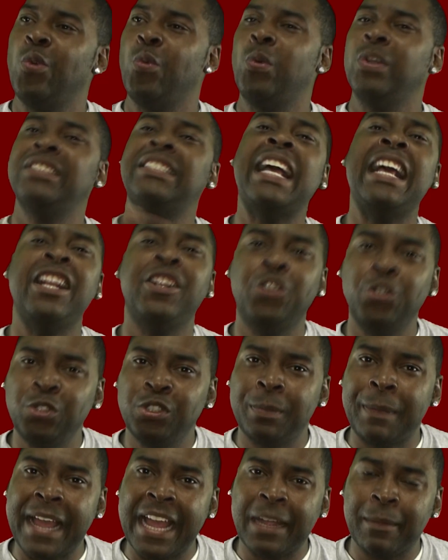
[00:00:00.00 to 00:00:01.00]
Was that a
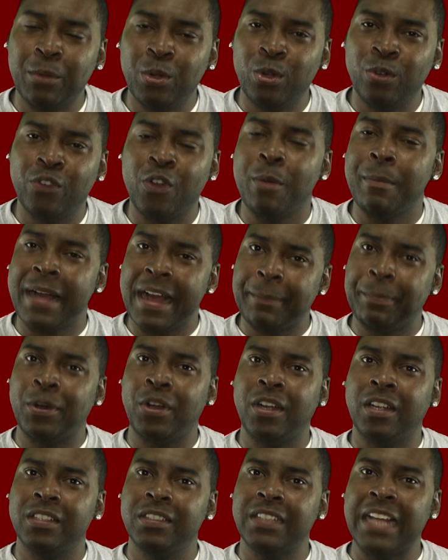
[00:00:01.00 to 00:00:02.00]
douchebag move on my
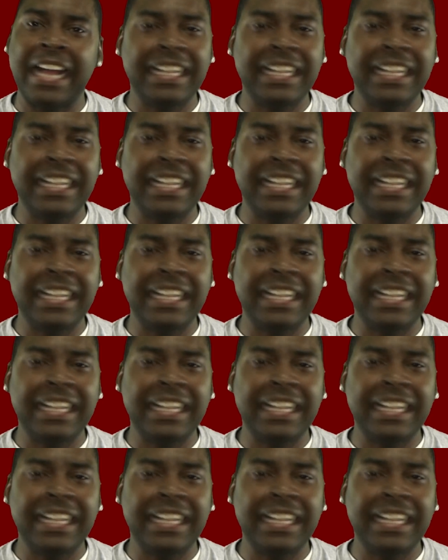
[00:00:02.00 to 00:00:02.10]
part?